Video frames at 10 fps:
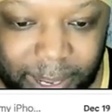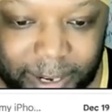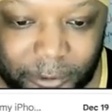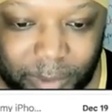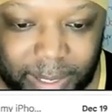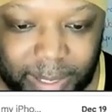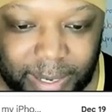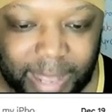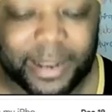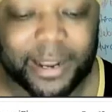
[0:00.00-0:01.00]
to make it
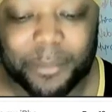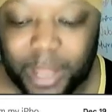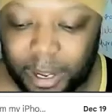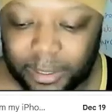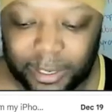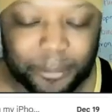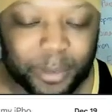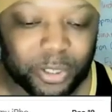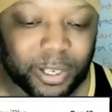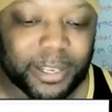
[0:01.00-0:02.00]
run. Now that I'm logged
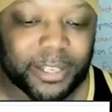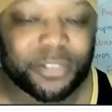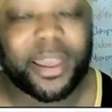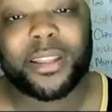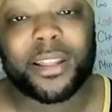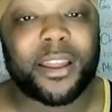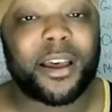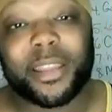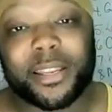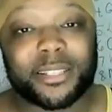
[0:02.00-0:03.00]
in both of these, you have to
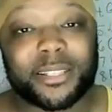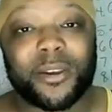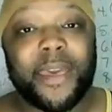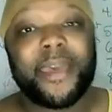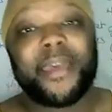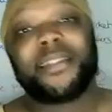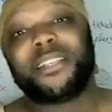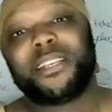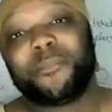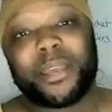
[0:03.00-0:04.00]
log into
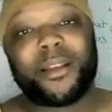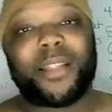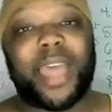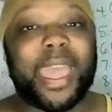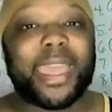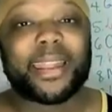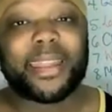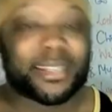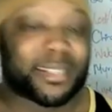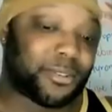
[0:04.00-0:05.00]
Gmail
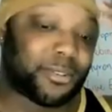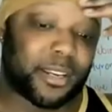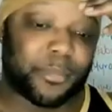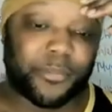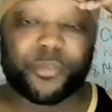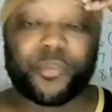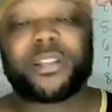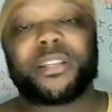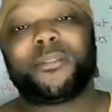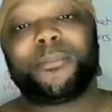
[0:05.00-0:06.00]
and Instagram if you
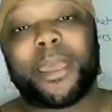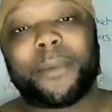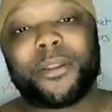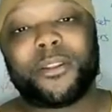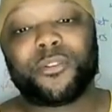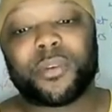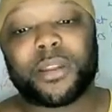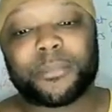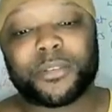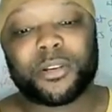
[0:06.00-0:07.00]
want it to be able to do
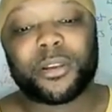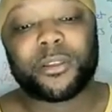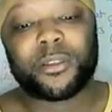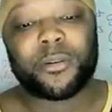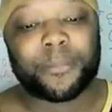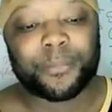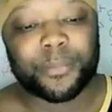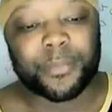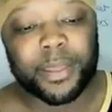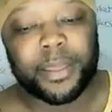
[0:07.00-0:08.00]
what I'm showing
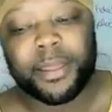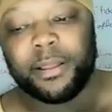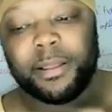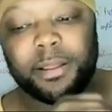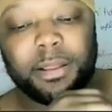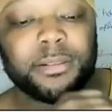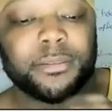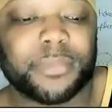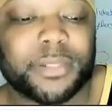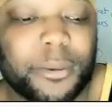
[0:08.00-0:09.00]

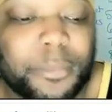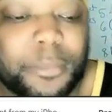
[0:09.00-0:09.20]
you.